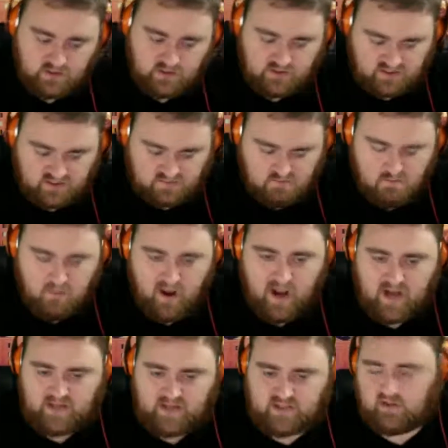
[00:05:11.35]
Just
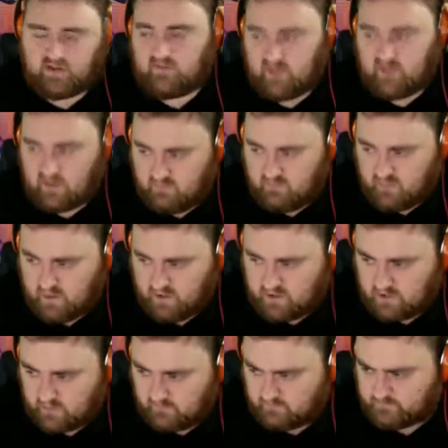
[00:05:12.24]
mashed left-handed
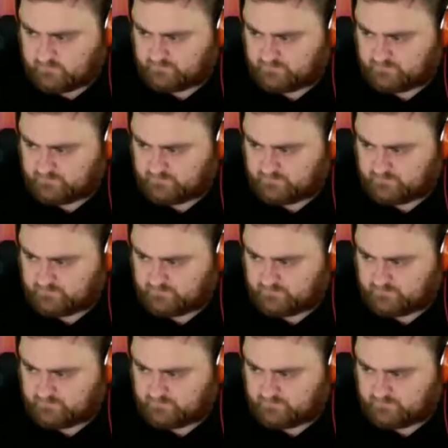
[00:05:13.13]
pitching.